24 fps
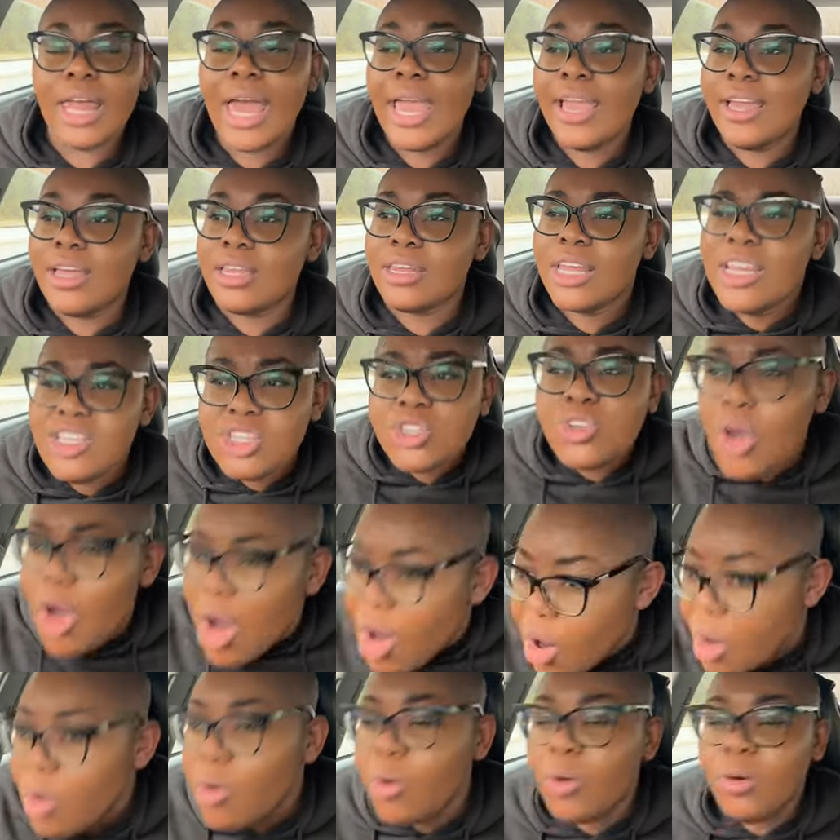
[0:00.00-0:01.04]
Like, let's
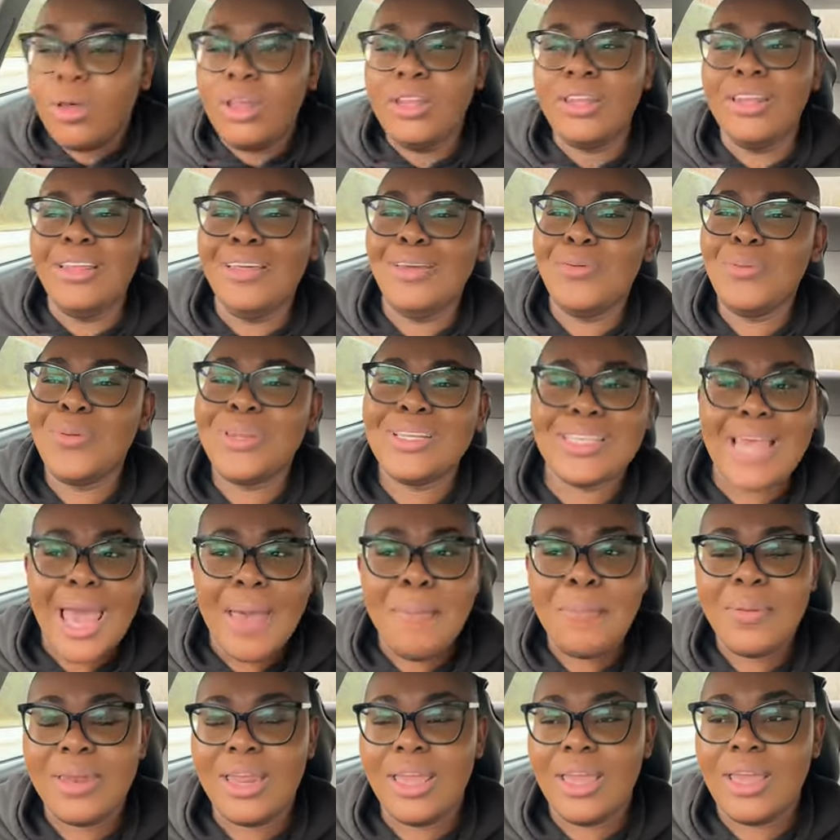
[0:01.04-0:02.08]
go. What is
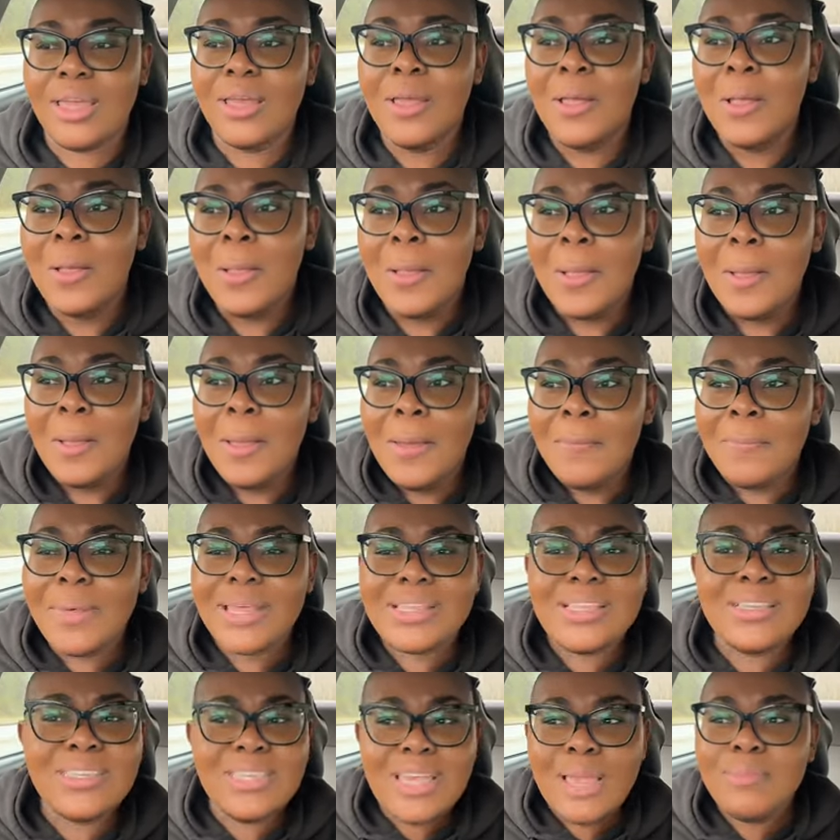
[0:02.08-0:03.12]
happening?
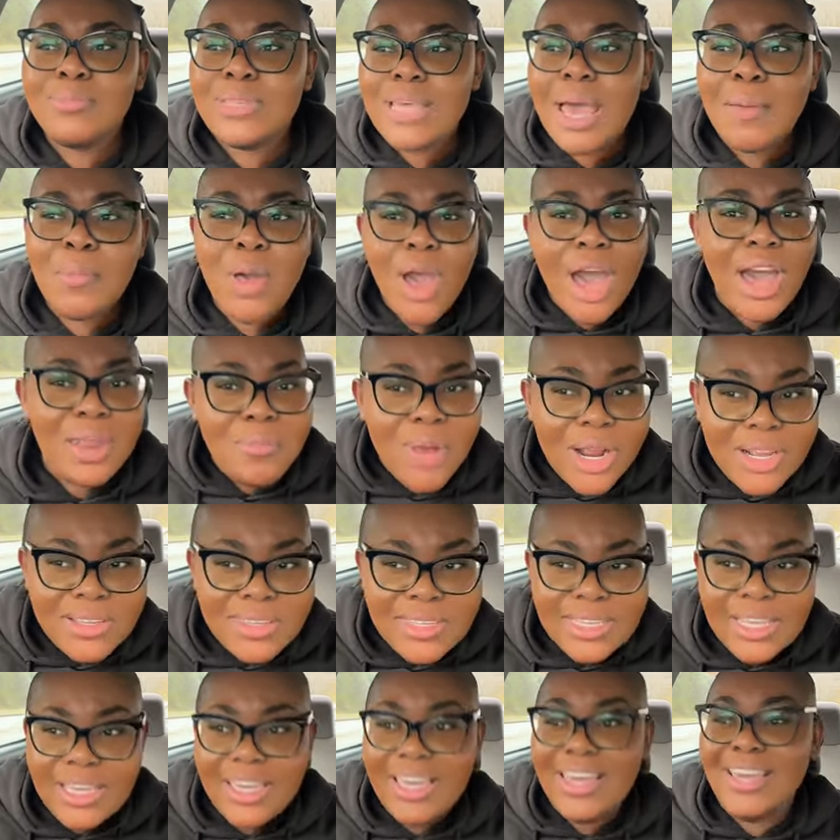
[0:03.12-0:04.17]
But at the same time, God,
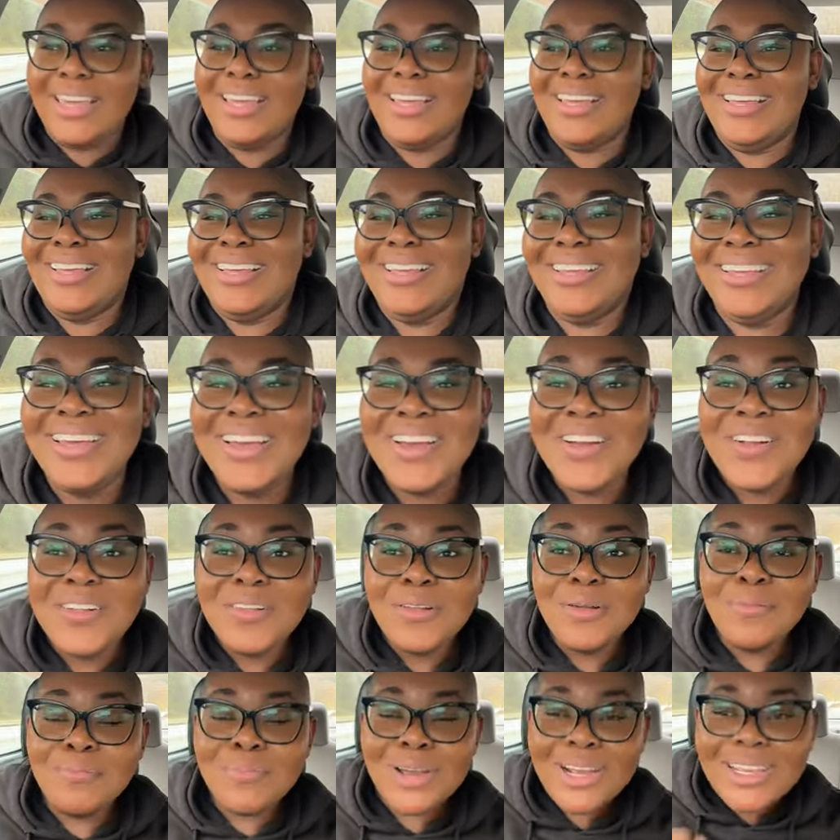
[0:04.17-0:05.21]
mercy,
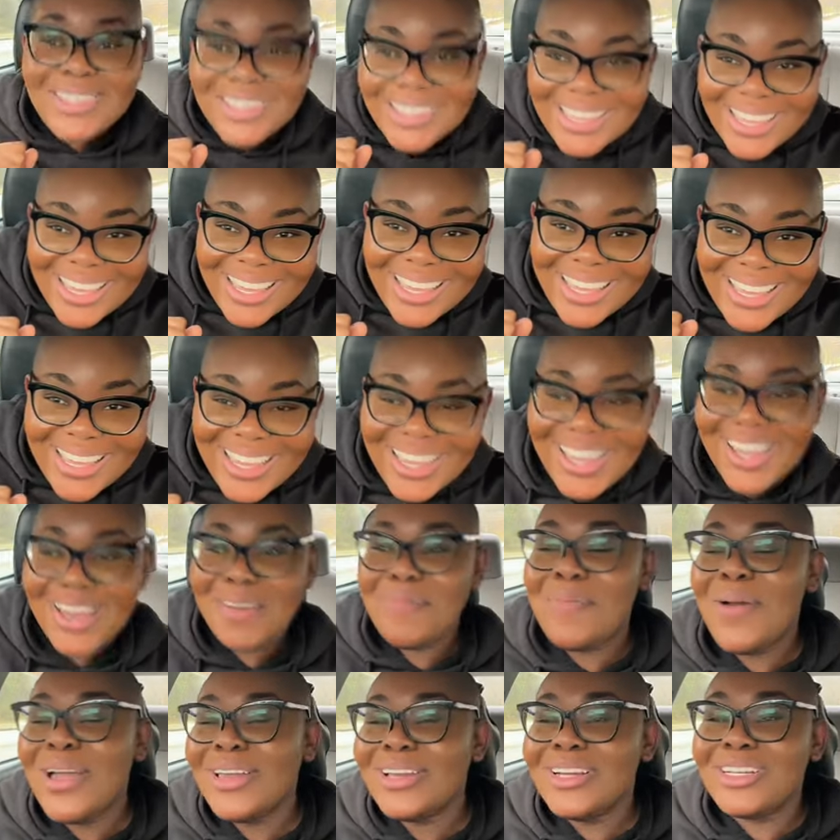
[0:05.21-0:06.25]
mercy
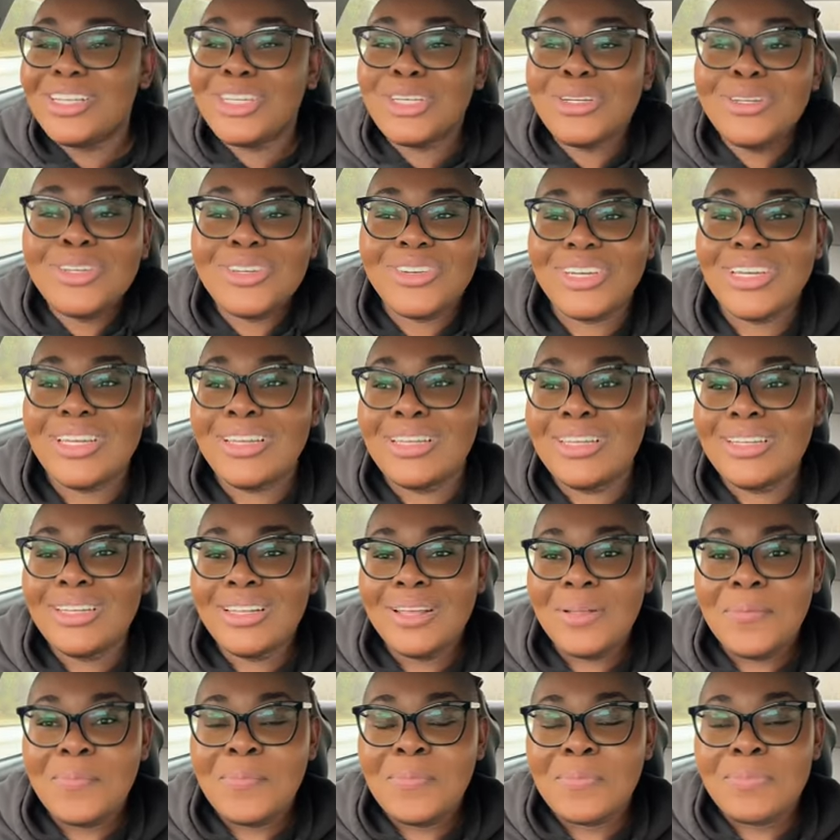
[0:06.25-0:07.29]
upon your children.